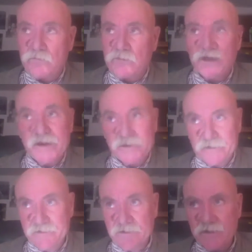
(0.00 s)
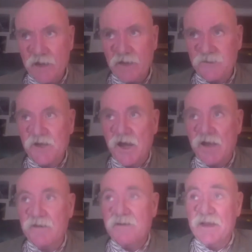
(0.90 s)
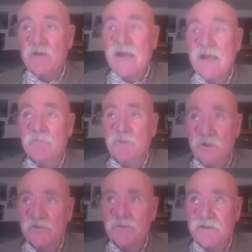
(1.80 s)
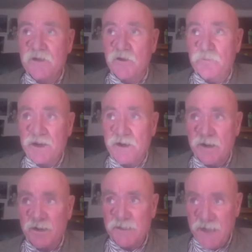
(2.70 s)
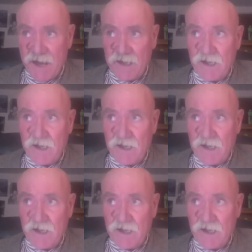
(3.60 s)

they did not decide. Then came news that there had been an attack on a